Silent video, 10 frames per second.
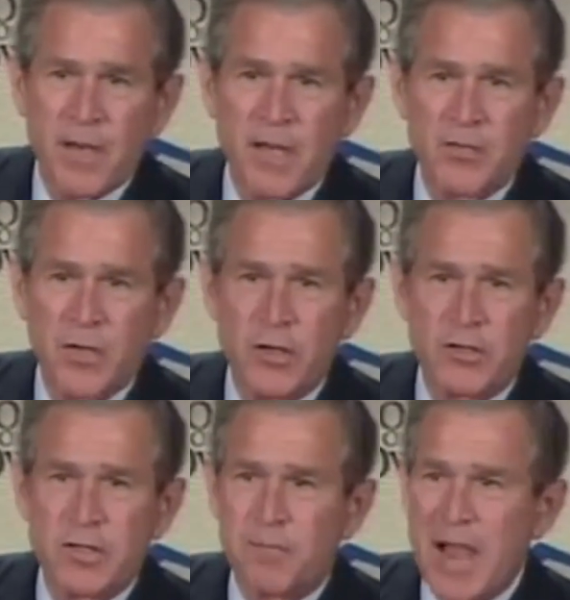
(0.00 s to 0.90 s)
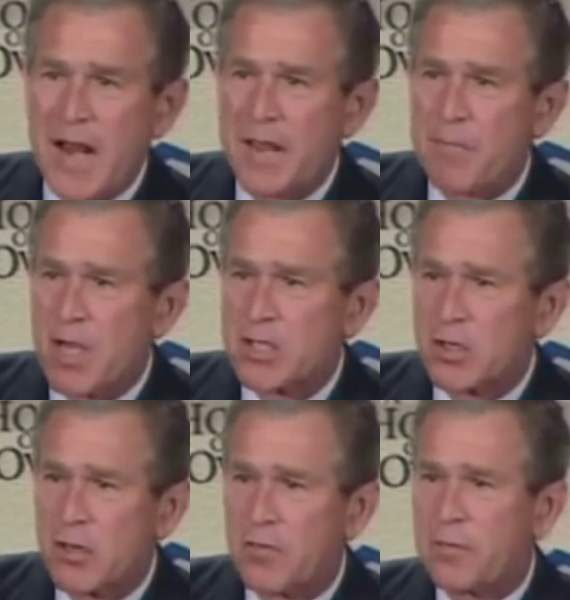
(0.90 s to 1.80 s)
we use the mighty
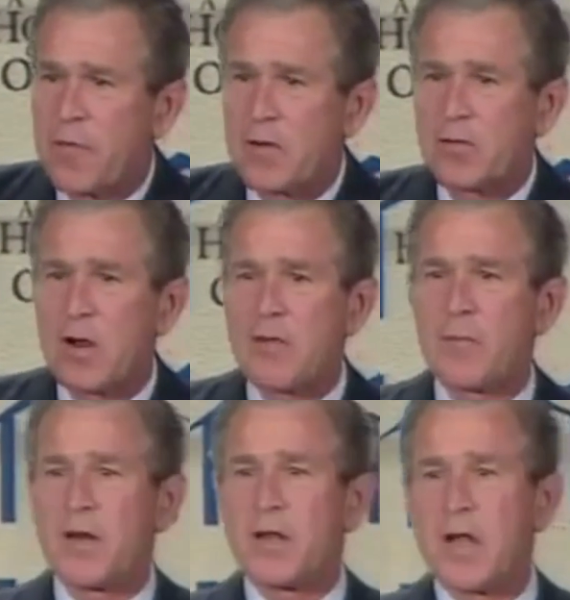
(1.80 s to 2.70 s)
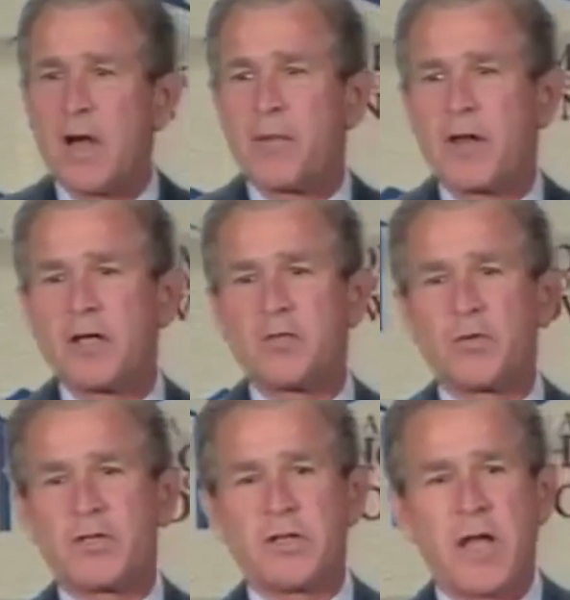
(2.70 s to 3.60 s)
muscle of the federal government in combination
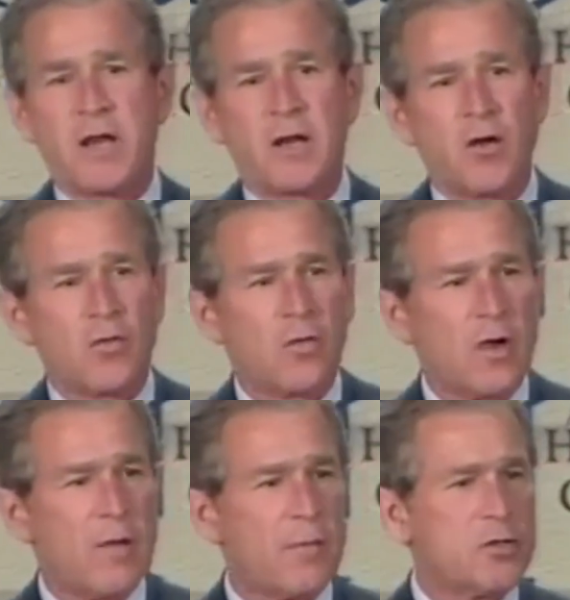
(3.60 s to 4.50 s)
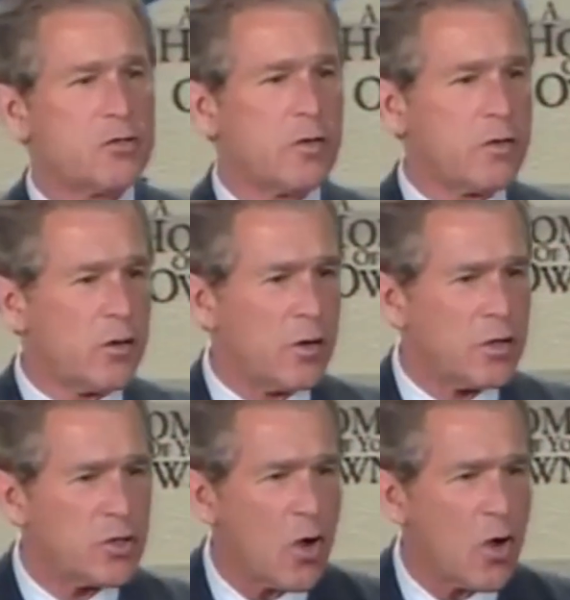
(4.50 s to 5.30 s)
with state and local governments to encourage